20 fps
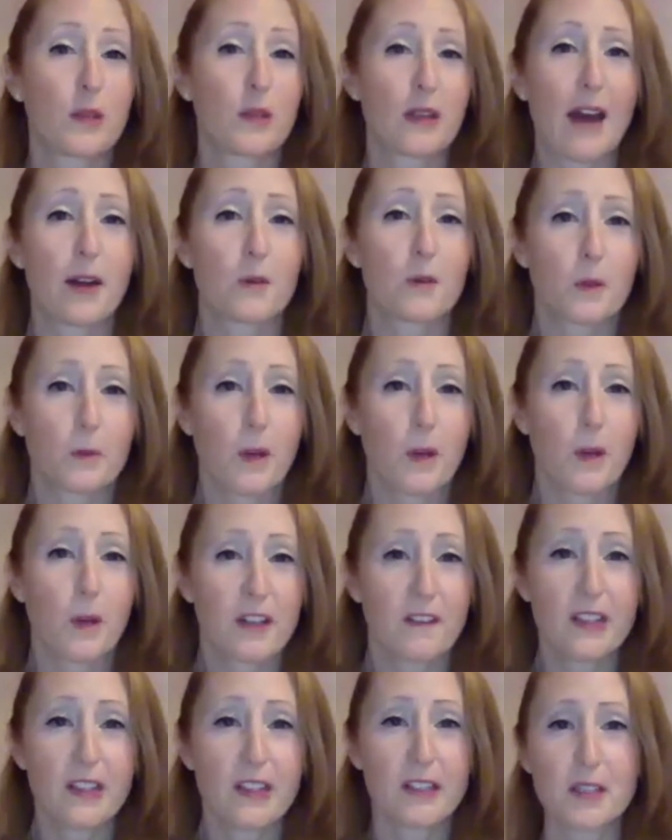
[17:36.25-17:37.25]
how do we want to
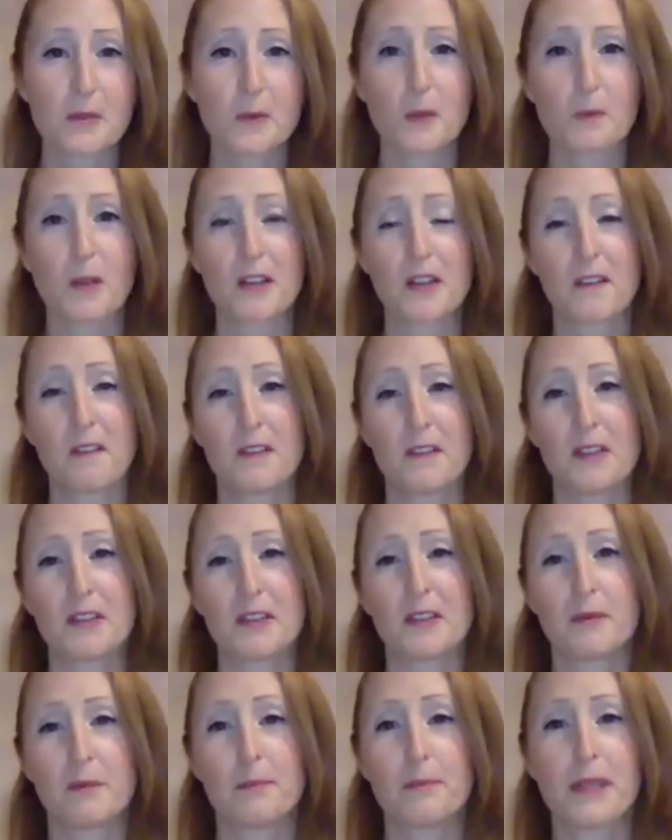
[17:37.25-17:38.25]
feel? Do we want to
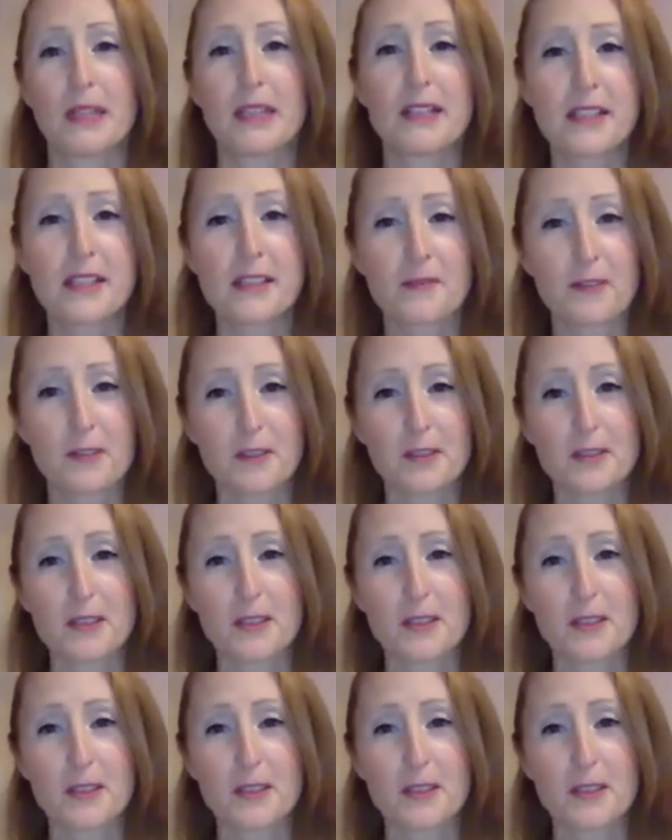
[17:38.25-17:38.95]
feel peaceful?